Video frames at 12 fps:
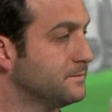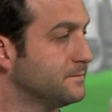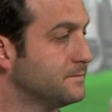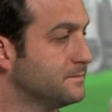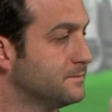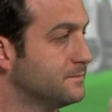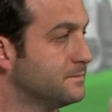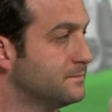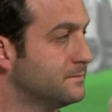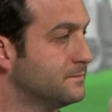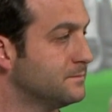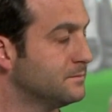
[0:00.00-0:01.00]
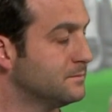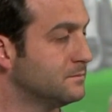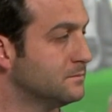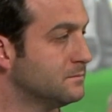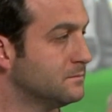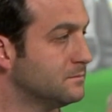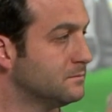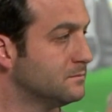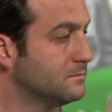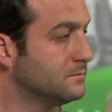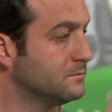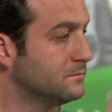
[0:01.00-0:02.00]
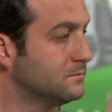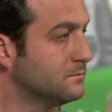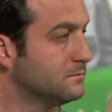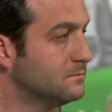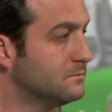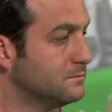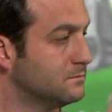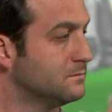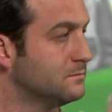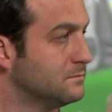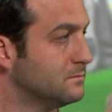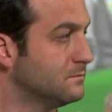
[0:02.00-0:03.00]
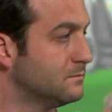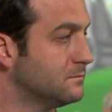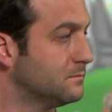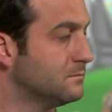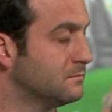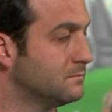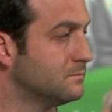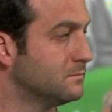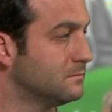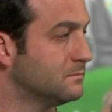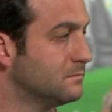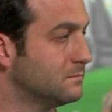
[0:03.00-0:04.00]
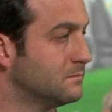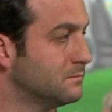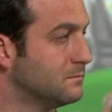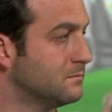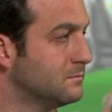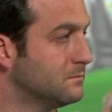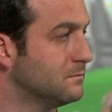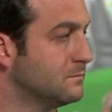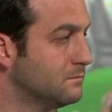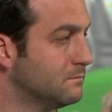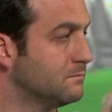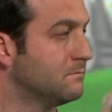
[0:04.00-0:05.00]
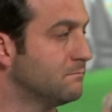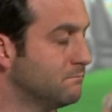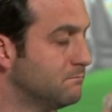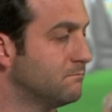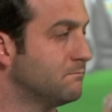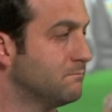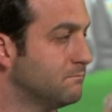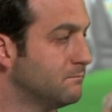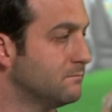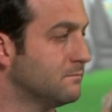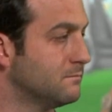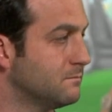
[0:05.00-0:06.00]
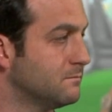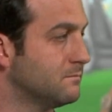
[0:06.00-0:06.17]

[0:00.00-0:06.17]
This person isn't speaking.